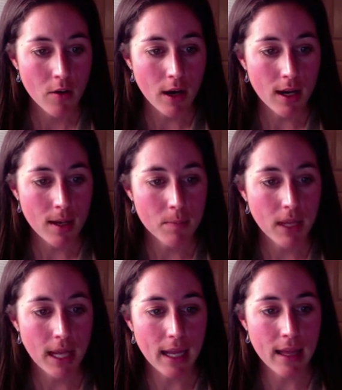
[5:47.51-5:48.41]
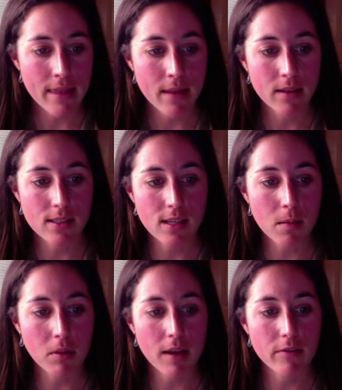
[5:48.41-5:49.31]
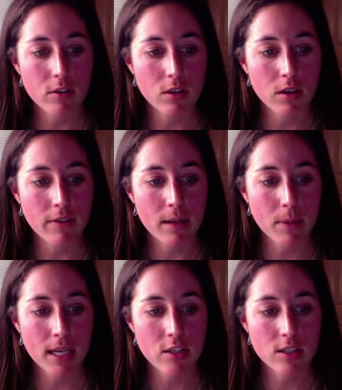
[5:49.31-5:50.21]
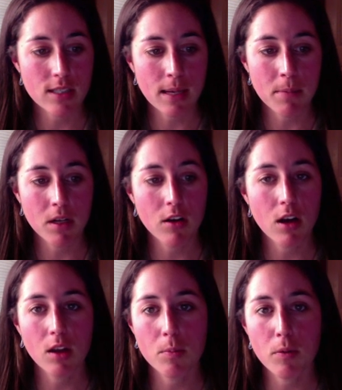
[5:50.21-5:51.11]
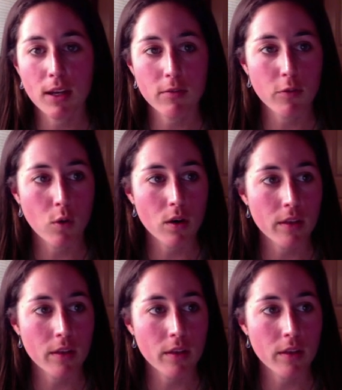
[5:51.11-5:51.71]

And then the sub-level event pages, I'm going to call a 0.4.